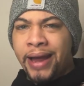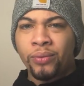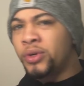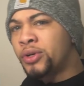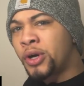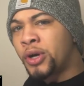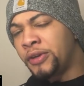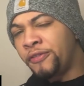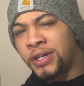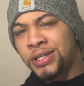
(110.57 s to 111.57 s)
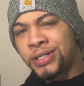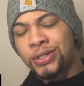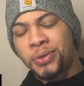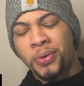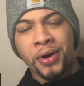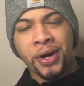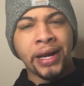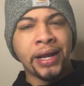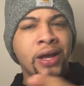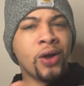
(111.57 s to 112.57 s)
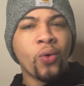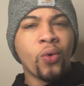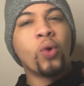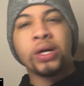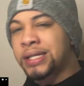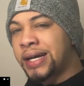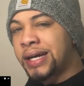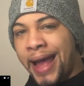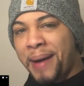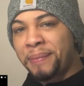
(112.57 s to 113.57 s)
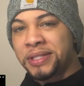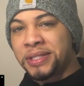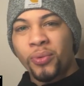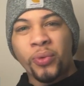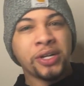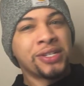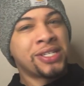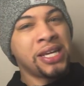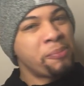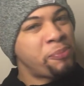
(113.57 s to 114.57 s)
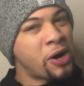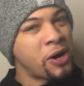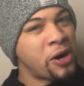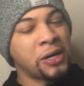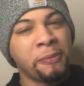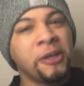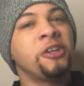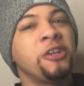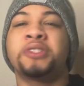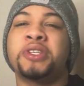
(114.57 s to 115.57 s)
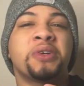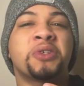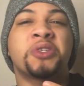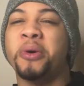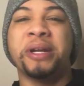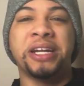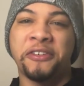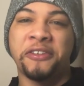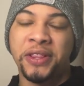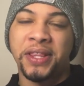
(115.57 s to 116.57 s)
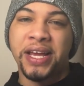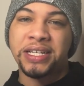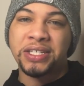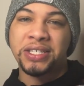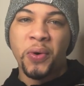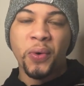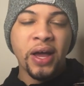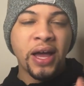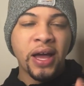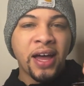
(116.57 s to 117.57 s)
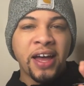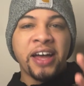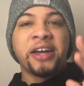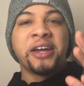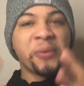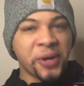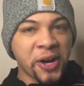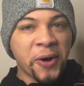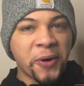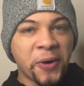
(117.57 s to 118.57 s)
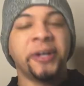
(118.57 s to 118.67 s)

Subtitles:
And will Cody finish the story? What's going to happen? So where's CM Punk going to be? You know, so there's so many different things. So here we go.